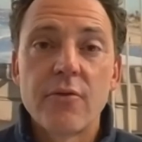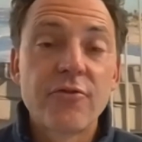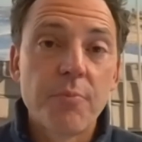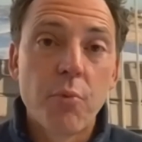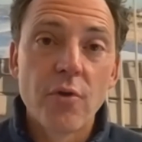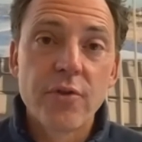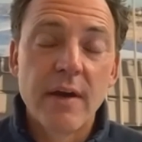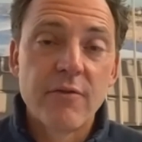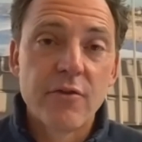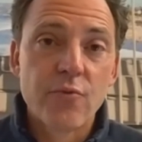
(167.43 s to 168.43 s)
and support the
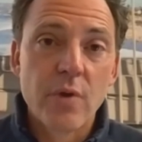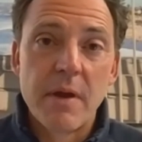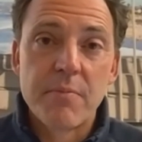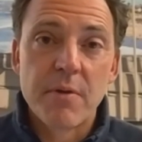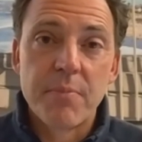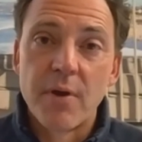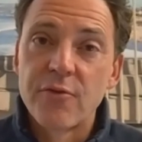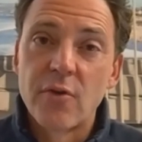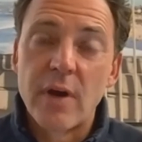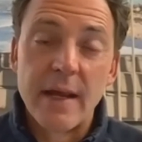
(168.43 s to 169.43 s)
governor's rebate
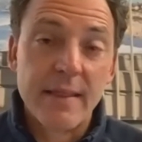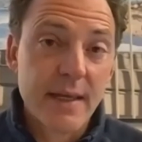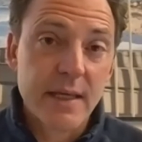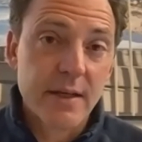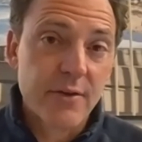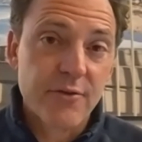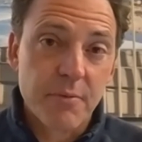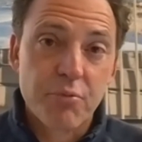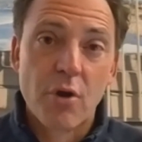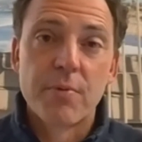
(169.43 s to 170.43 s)
proposal. I think it is
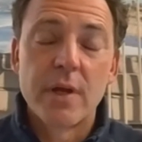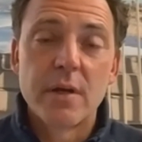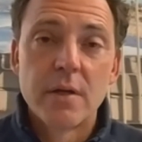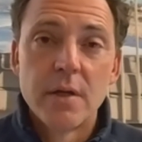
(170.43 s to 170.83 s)
appropriate